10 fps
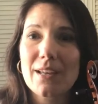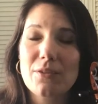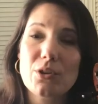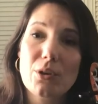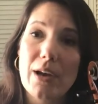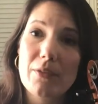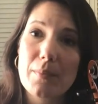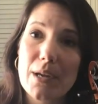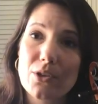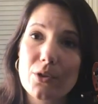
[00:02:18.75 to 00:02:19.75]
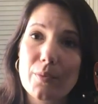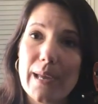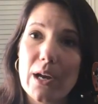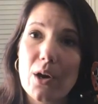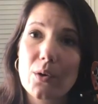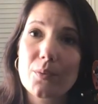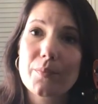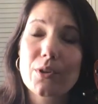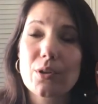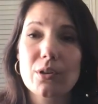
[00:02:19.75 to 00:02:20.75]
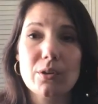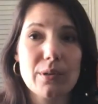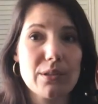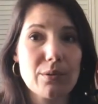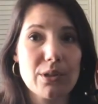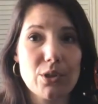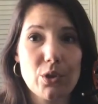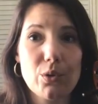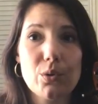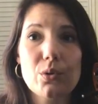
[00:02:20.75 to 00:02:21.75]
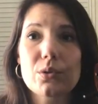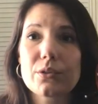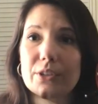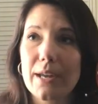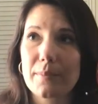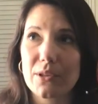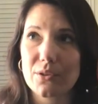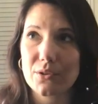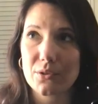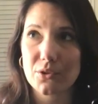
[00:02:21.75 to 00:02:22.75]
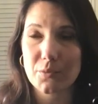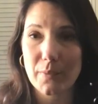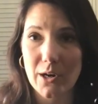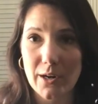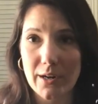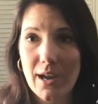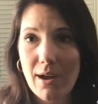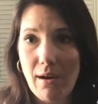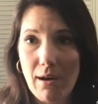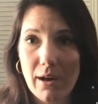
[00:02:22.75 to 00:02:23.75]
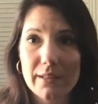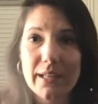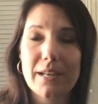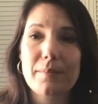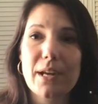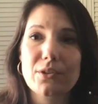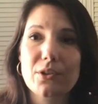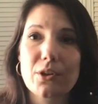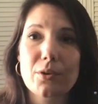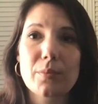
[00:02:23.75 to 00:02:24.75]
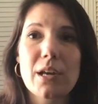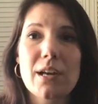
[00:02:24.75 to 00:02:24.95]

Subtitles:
If you don't have a metronome at home, you could always go onto Google, type in the search bar online metronome.